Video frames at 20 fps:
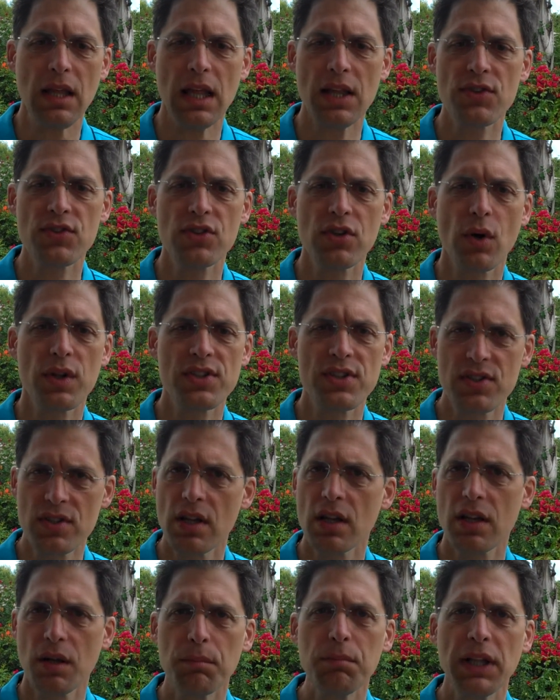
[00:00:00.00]
So it's
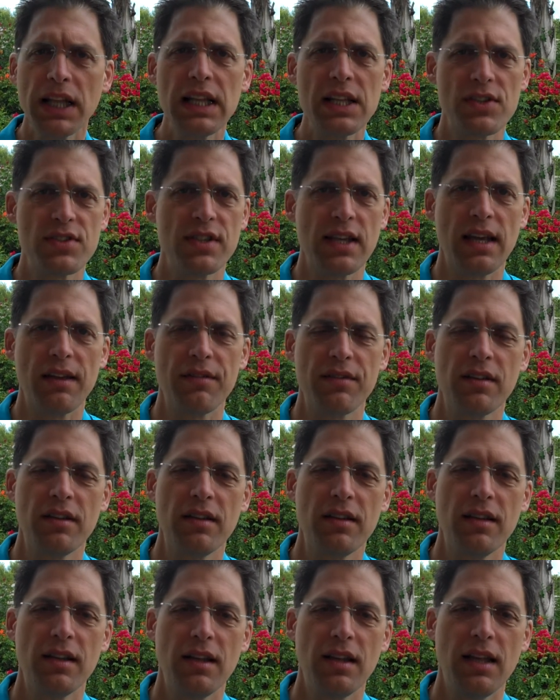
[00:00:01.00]
completely safe.
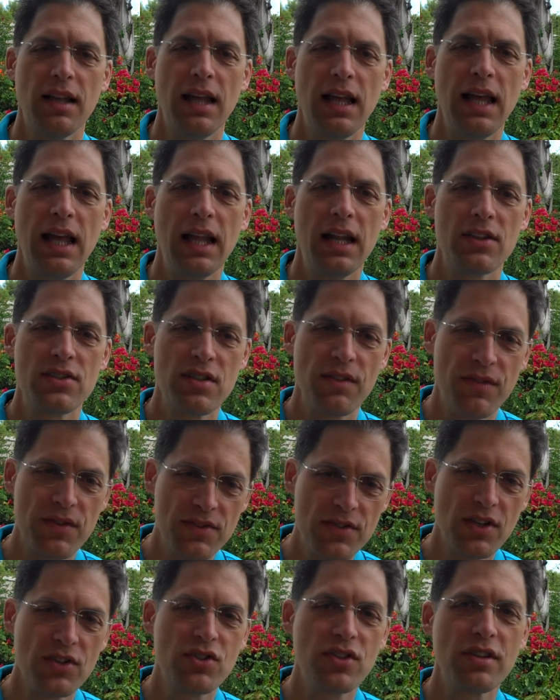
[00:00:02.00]
And as a
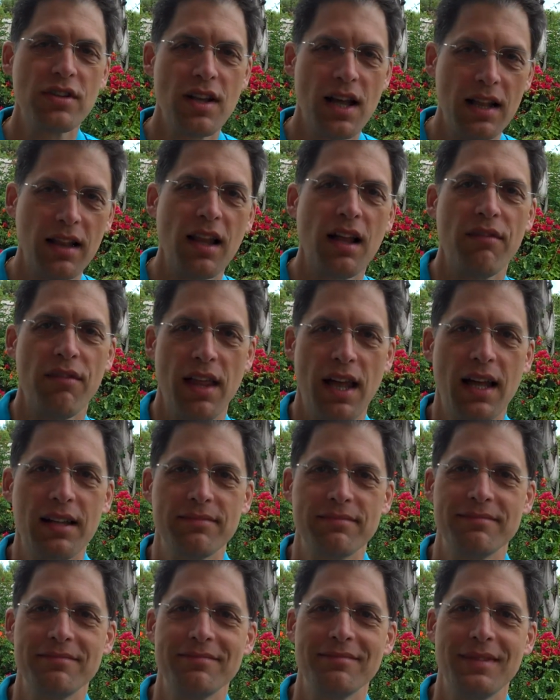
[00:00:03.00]
physician, I love that.
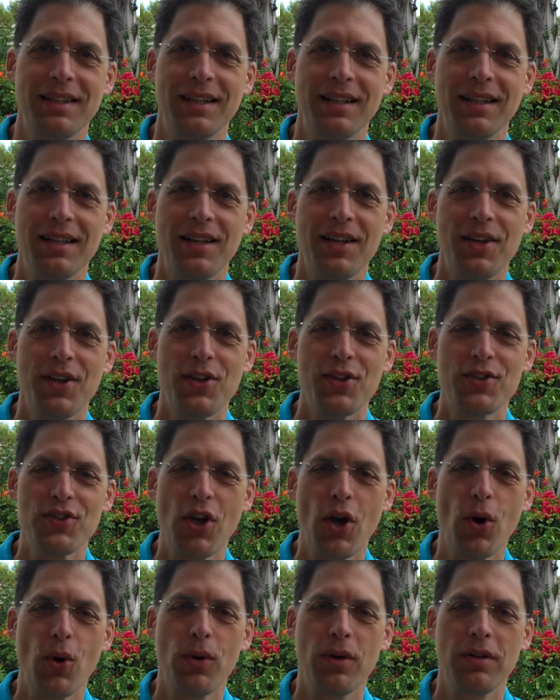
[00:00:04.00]

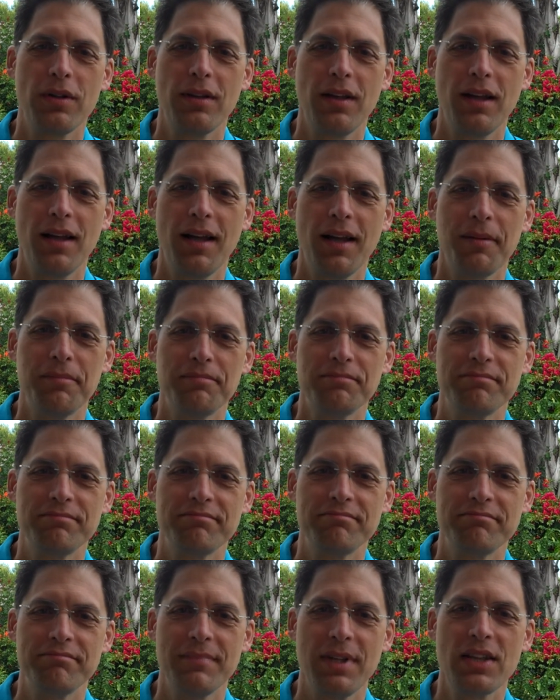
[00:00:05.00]
So
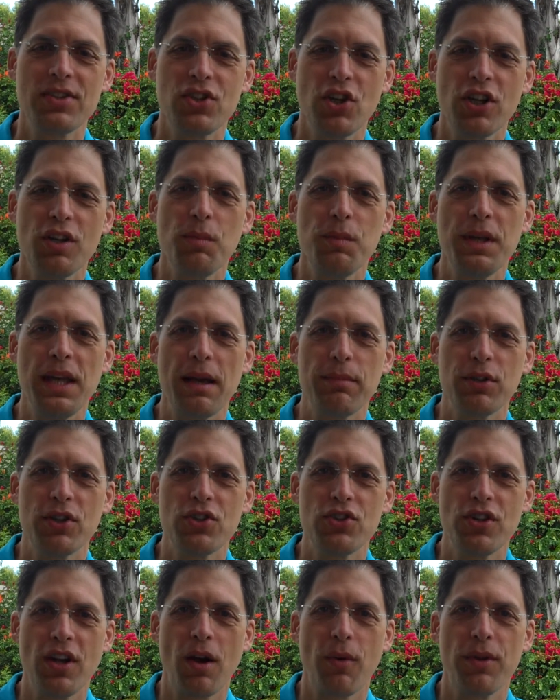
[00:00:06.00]
it's good to be able to
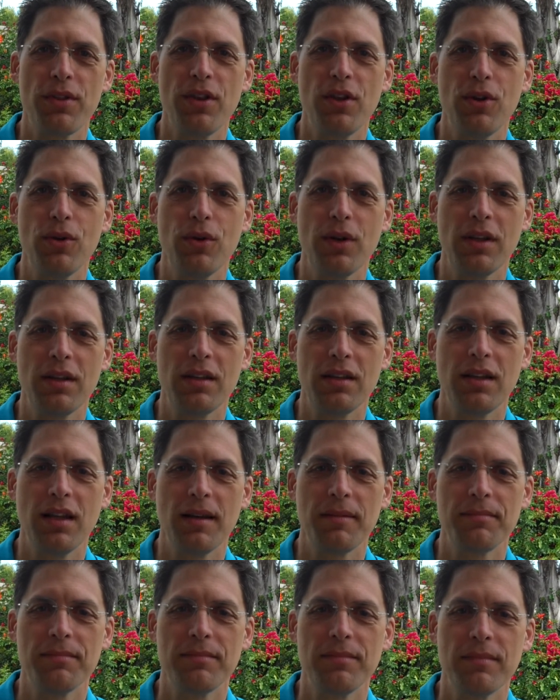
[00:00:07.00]
share with you, and
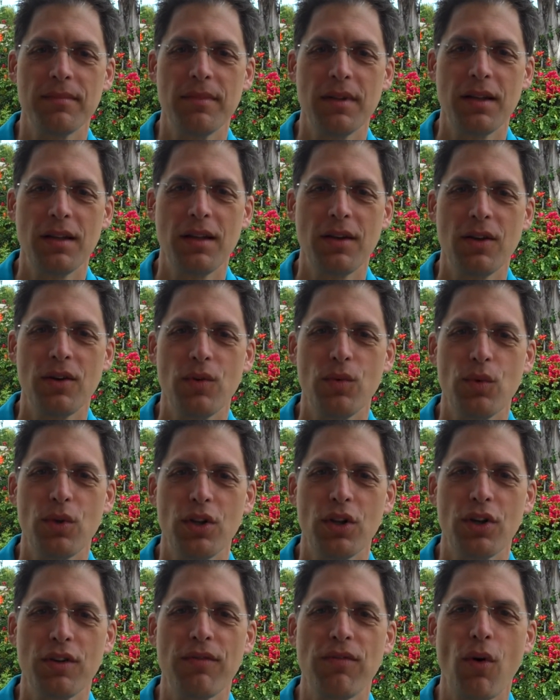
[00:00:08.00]

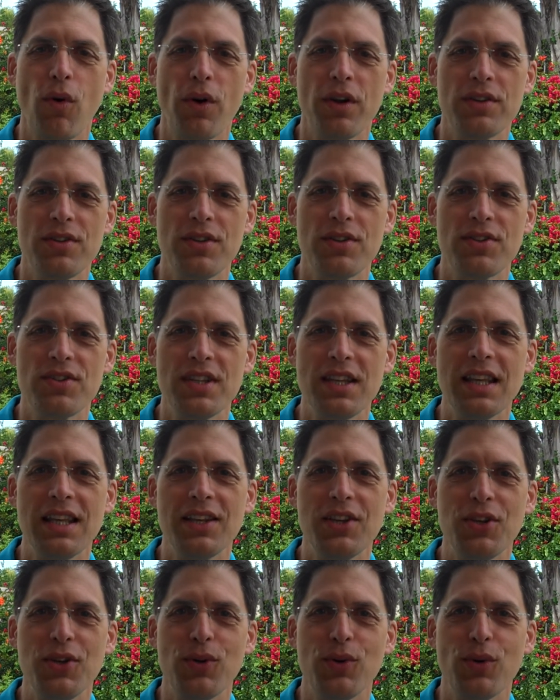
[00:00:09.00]
we'll look forward to
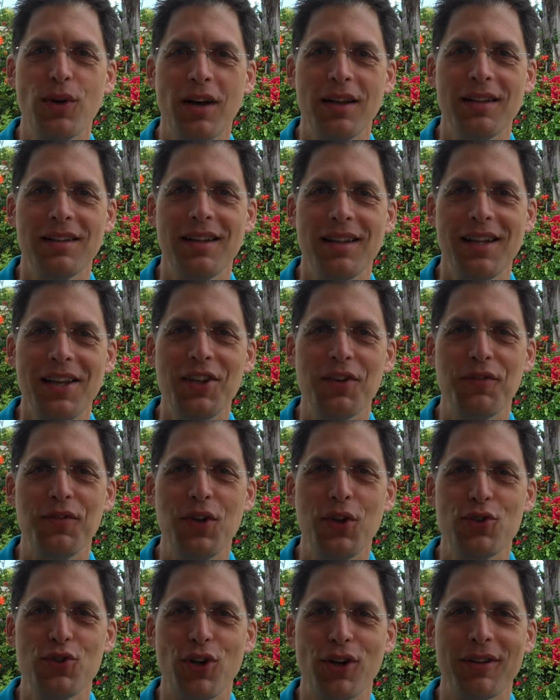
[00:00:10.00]
seeing you in the
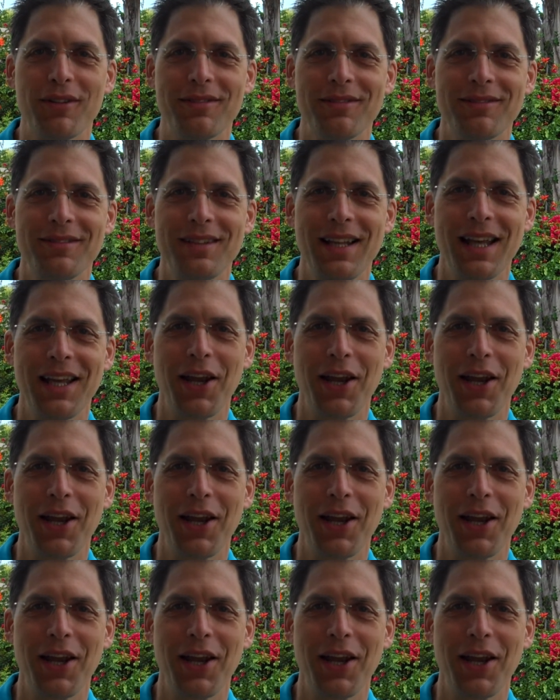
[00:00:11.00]
future. Take